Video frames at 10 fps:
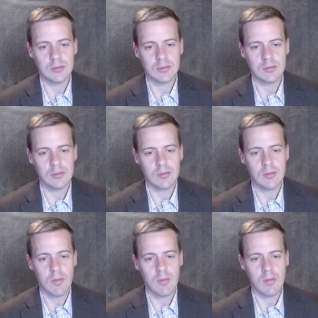
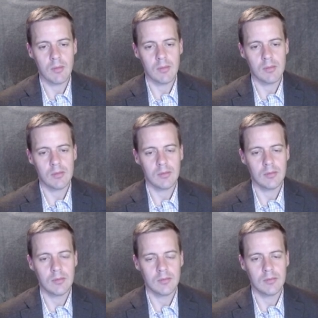
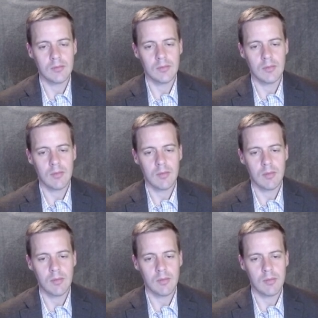
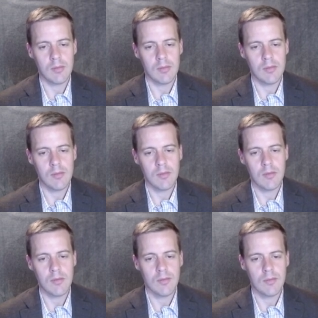
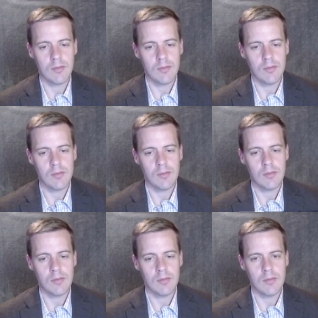
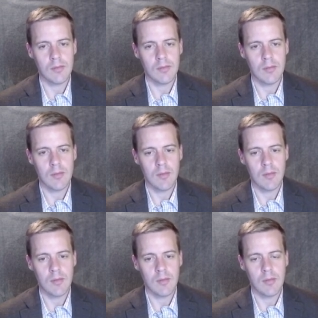
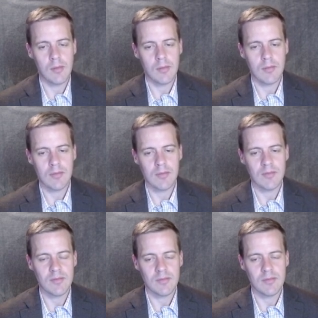(silence)